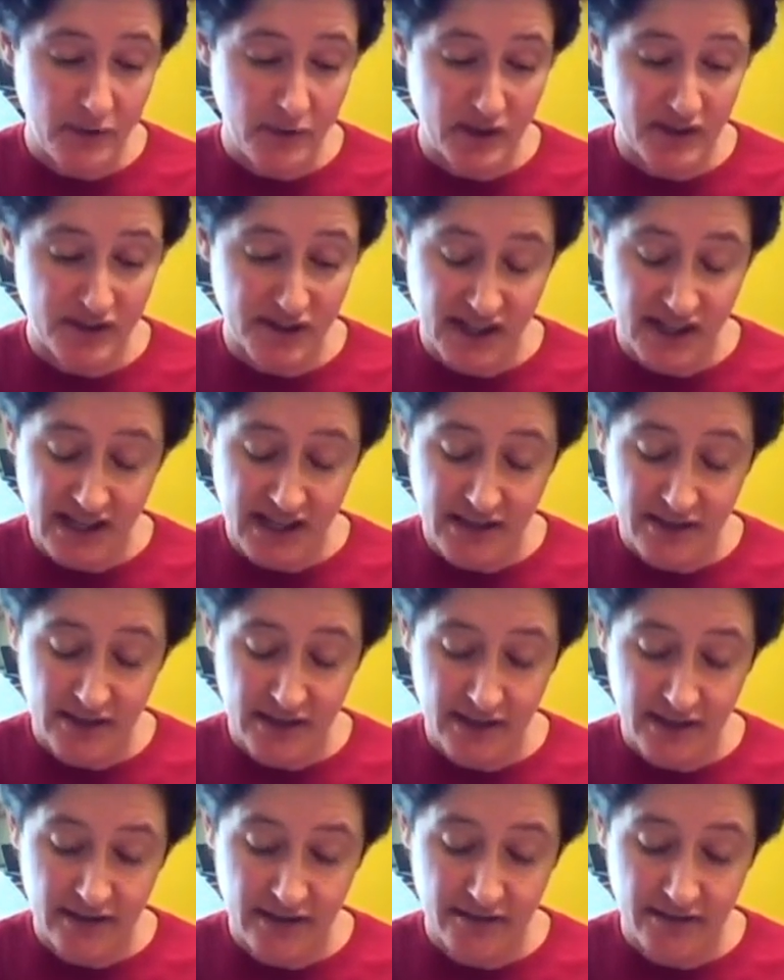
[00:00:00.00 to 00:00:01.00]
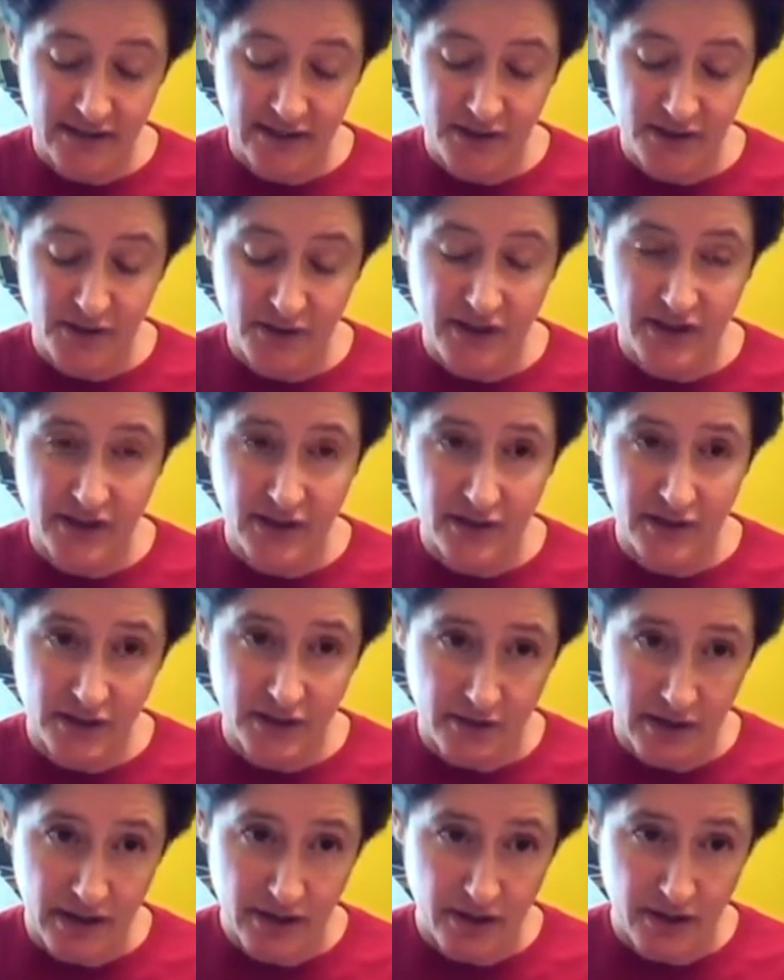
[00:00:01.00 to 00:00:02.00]
better sound, have strings that are
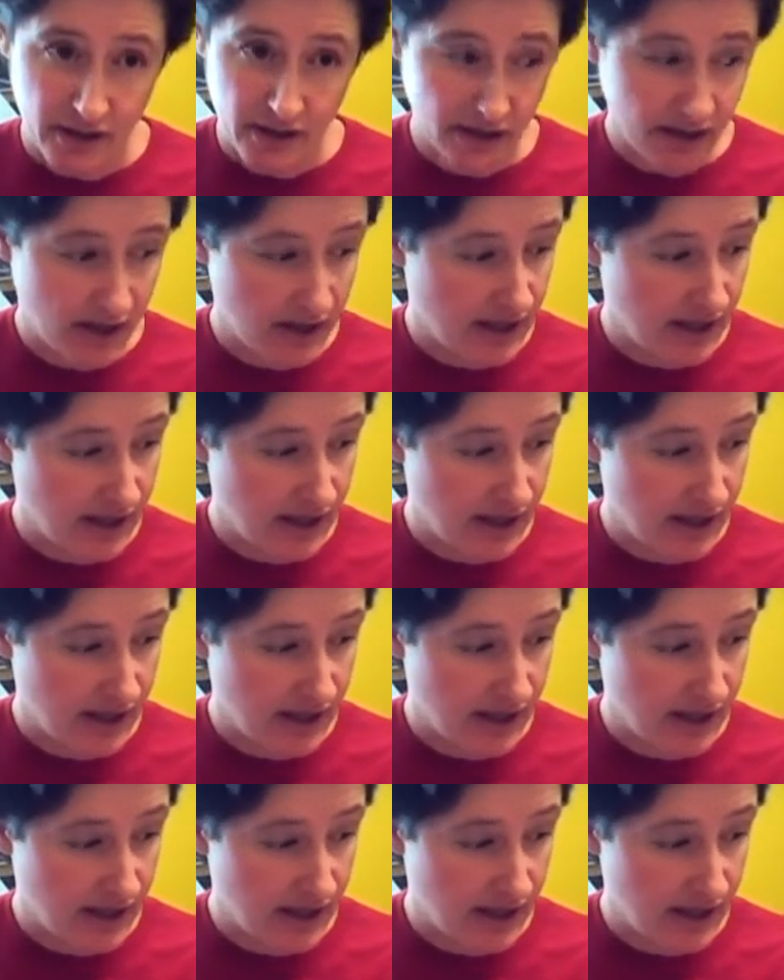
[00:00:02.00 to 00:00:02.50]
stretching.